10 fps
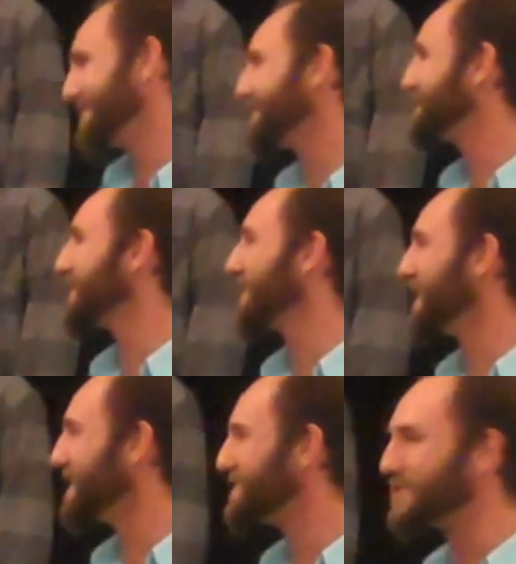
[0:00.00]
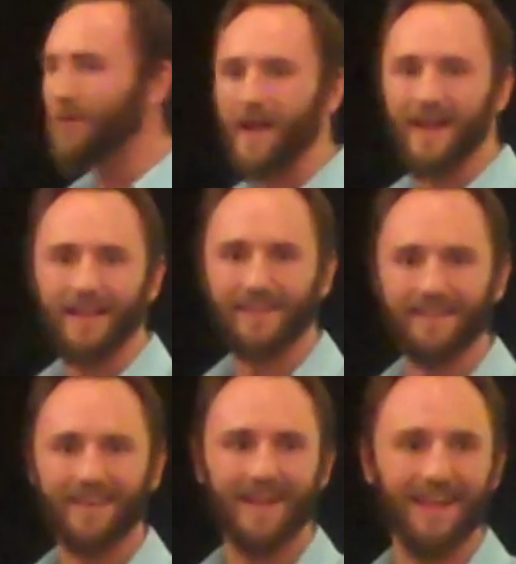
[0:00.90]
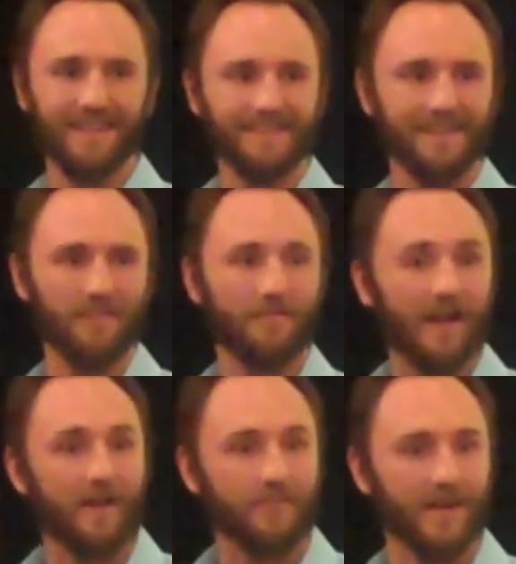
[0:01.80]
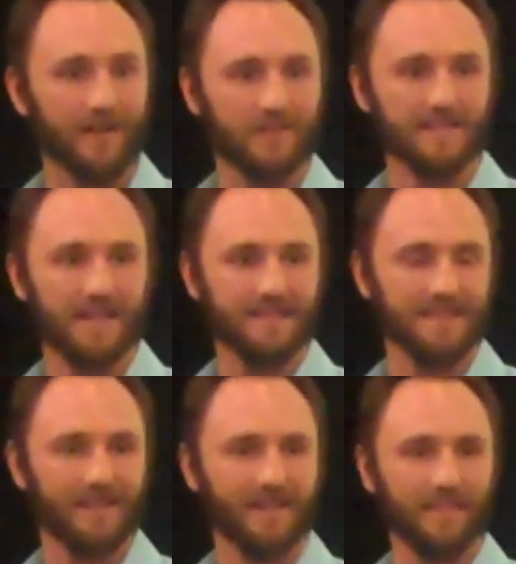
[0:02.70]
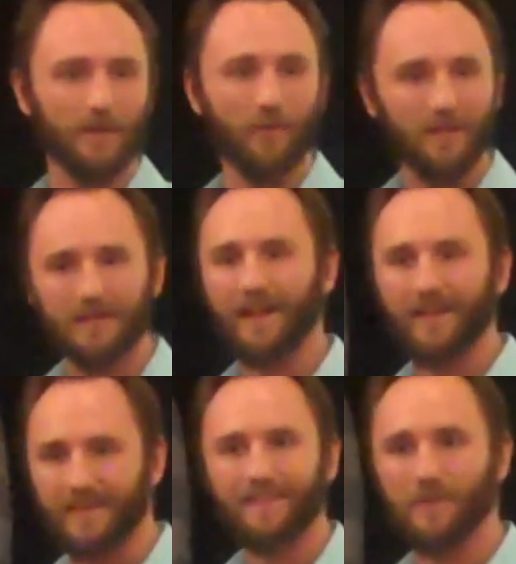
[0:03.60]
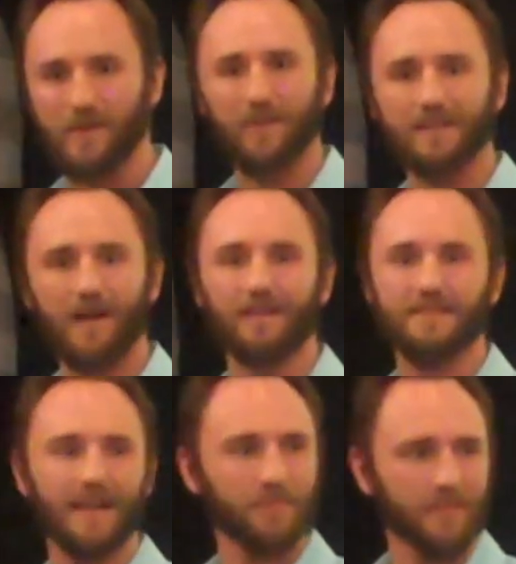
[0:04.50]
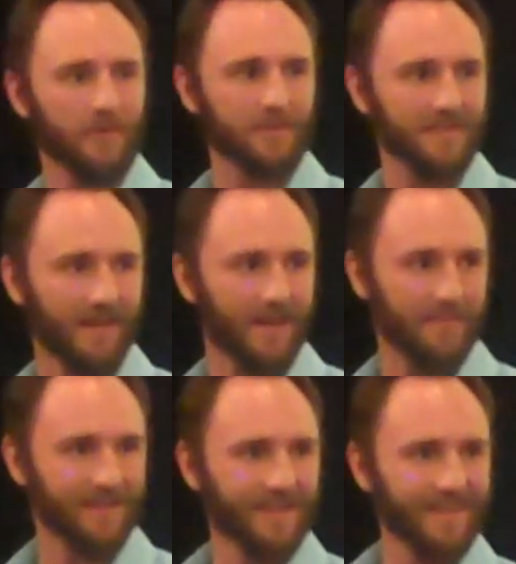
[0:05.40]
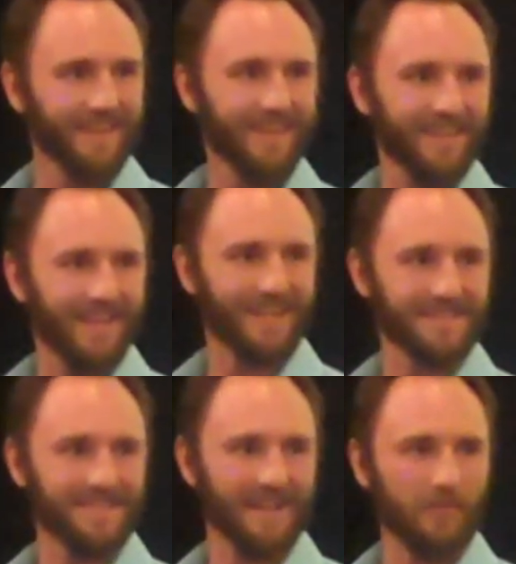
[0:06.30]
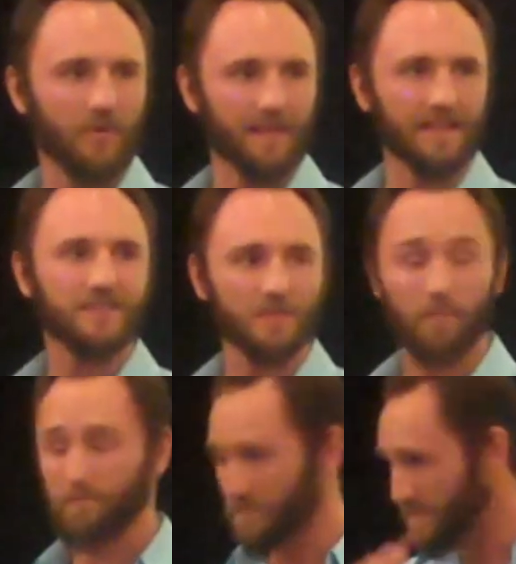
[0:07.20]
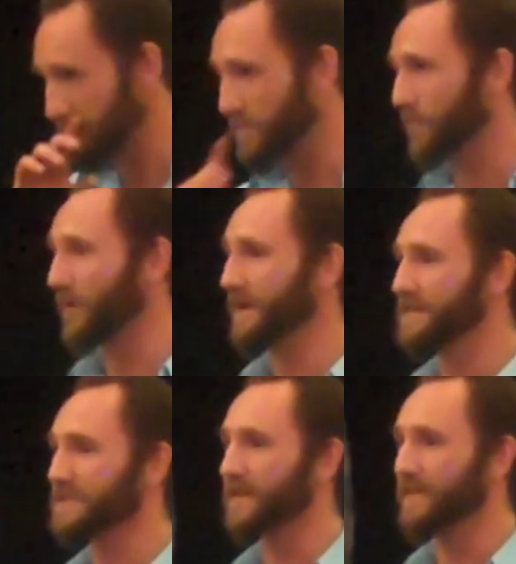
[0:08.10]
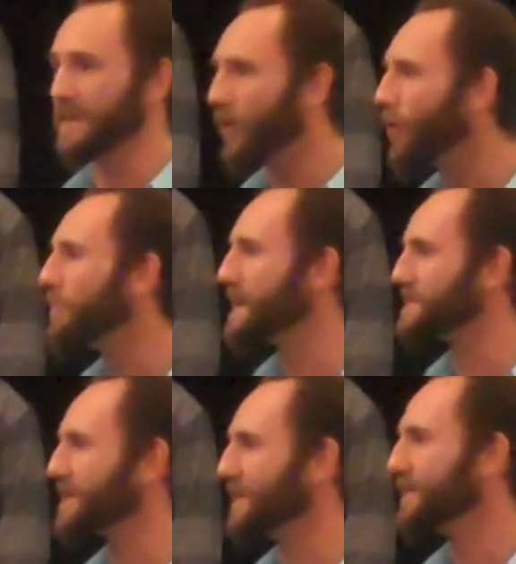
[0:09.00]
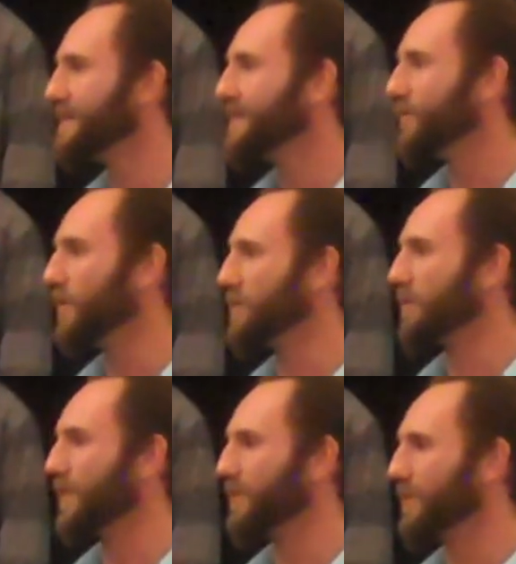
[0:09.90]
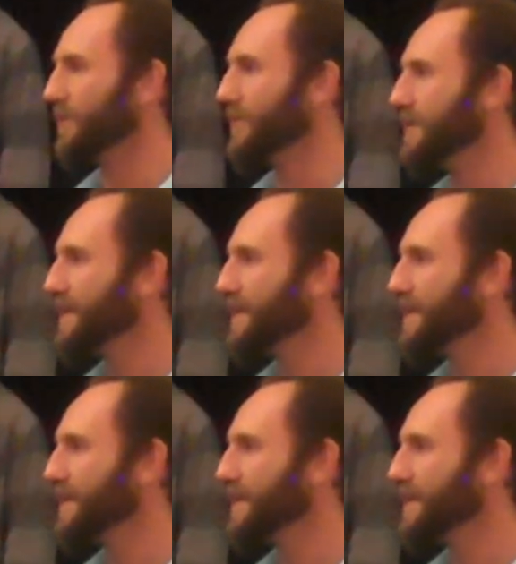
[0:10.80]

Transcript: Terry, Joanne, and uh, the firefighters that uh, that were kind of that we were in contact with the whole time, and and, uh, and really su supporting us on the home base end while we were on the road.